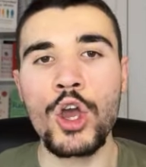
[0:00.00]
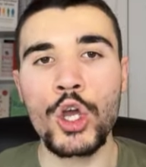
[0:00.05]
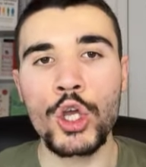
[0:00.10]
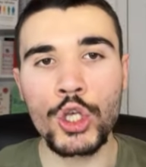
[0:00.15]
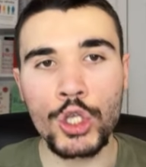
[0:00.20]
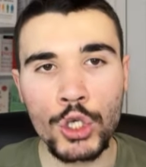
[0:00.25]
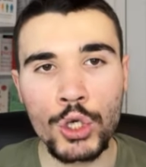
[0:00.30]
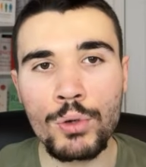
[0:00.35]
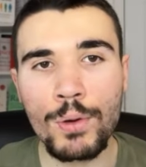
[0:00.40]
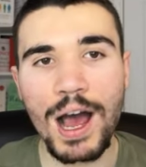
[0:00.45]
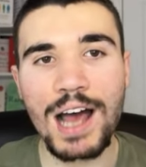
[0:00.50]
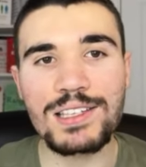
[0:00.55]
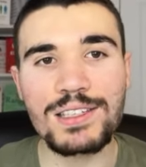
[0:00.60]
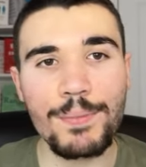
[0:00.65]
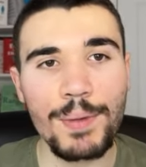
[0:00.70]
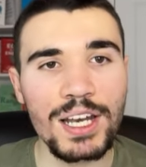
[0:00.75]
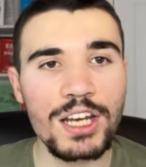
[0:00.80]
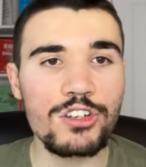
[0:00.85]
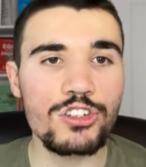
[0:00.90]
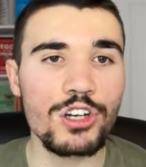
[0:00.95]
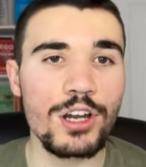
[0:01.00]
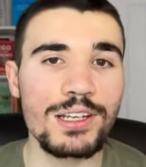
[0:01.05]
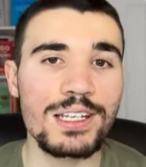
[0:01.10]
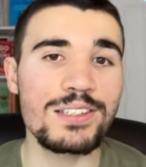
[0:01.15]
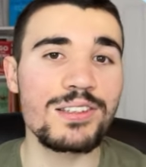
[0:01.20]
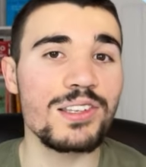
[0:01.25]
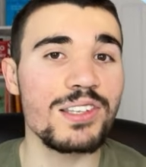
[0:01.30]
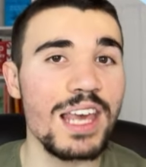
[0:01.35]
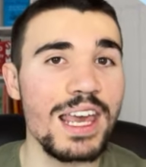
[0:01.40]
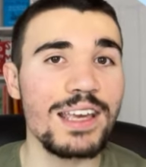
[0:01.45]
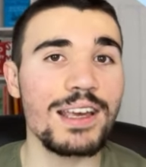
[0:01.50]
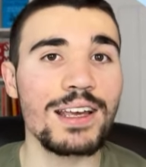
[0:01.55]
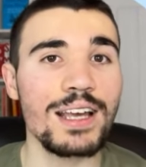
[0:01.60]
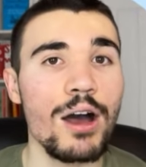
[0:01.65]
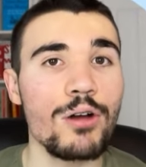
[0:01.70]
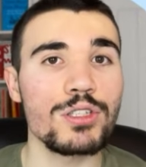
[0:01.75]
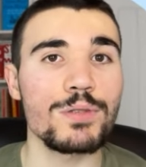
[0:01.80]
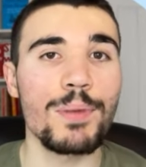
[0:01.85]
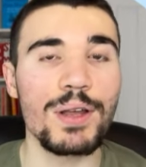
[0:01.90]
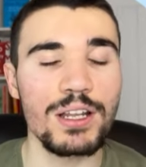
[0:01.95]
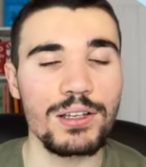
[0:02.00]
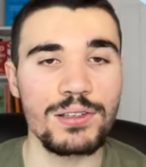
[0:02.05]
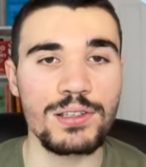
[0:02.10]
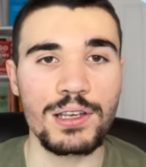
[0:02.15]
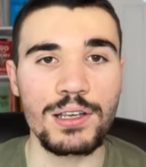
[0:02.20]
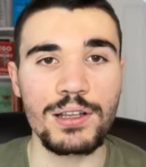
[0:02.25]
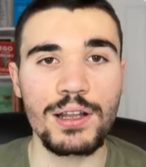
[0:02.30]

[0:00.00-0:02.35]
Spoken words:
You as the manager need to take accountability.